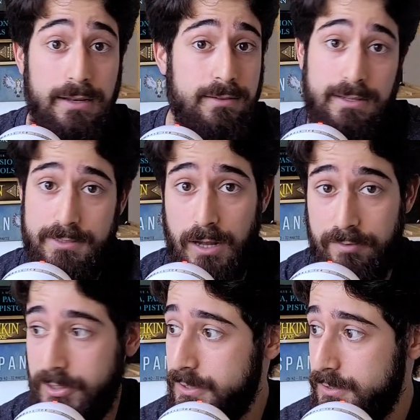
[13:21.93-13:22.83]
That's
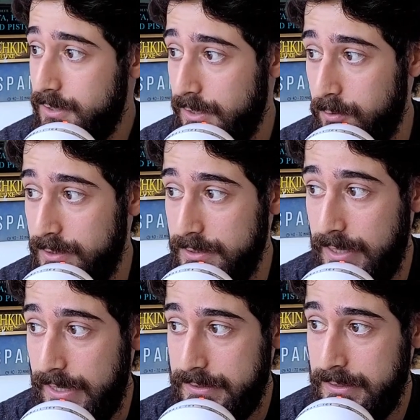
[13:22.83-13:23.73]
obvious, I don't need
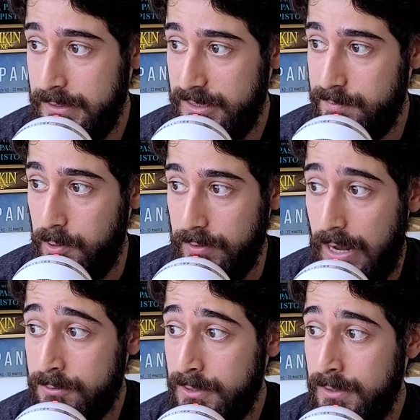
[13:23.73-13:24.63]
that spelled
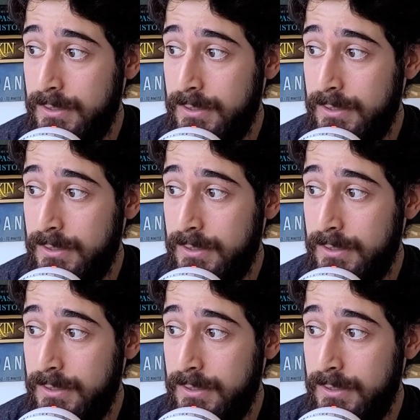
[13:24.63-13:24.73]
out.